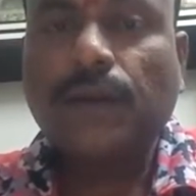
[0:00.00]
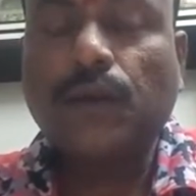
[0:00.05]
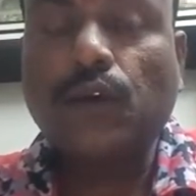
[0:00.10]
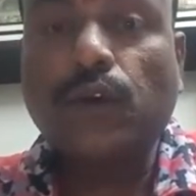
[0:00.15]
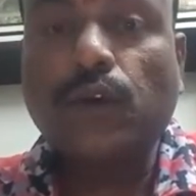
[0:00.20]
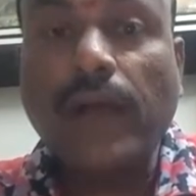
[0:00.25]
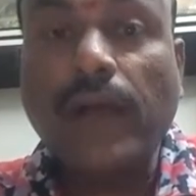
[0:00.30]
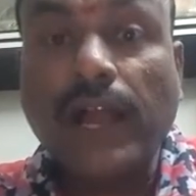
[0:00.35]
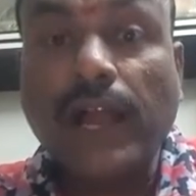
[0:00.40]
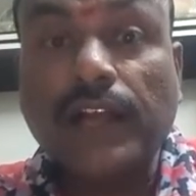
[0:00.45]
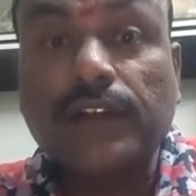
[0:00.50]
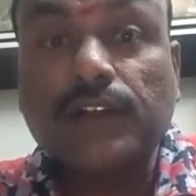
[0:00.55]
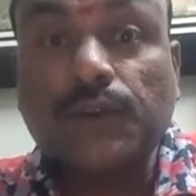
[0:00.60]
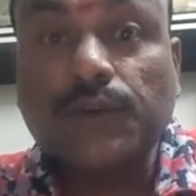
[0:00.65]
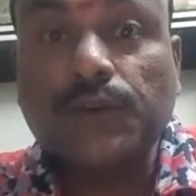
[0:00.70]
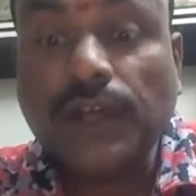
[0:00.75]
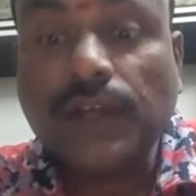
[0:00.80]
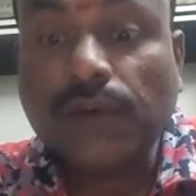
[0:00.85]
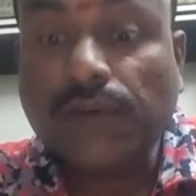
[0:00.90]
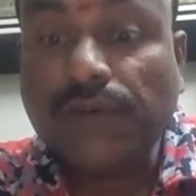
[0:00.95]
go back
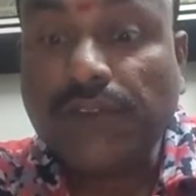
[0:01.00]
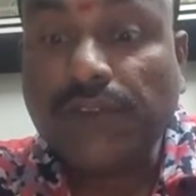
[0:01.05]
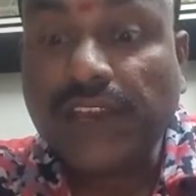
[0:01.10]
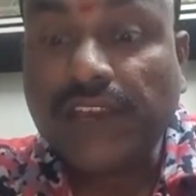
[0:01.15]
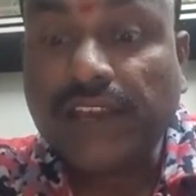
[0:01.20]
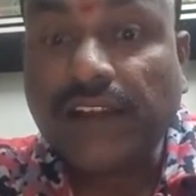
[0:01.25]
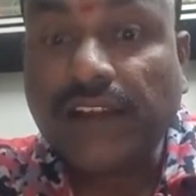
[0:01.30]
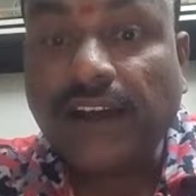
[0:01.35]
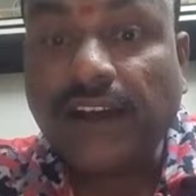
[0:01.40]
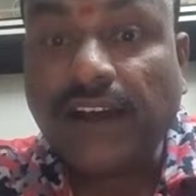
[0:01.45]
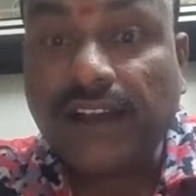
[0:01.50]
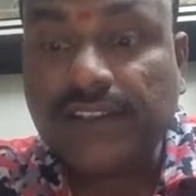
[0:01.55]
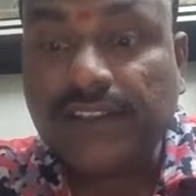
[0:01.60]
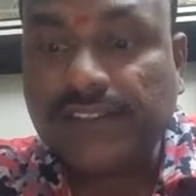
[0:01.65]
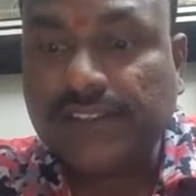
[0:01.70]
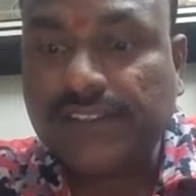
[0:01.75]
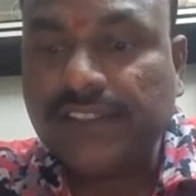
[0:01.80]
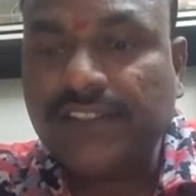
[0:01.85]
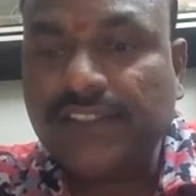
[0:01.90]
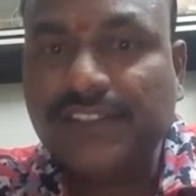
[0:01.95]
to the
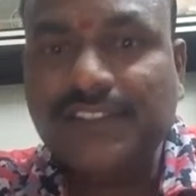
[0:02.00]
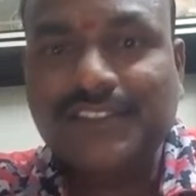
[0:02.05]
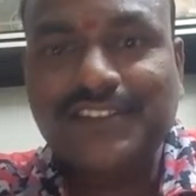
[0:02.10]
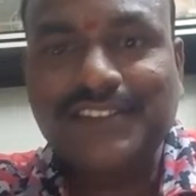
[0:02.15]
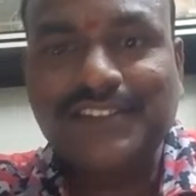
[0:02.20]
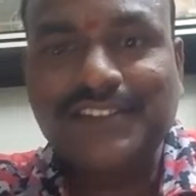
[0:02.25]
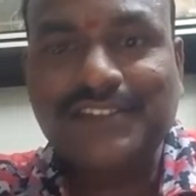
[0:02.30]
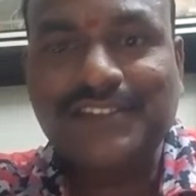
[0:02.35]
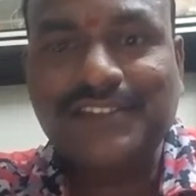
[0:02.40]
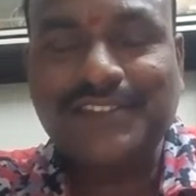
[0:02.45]
Vedas.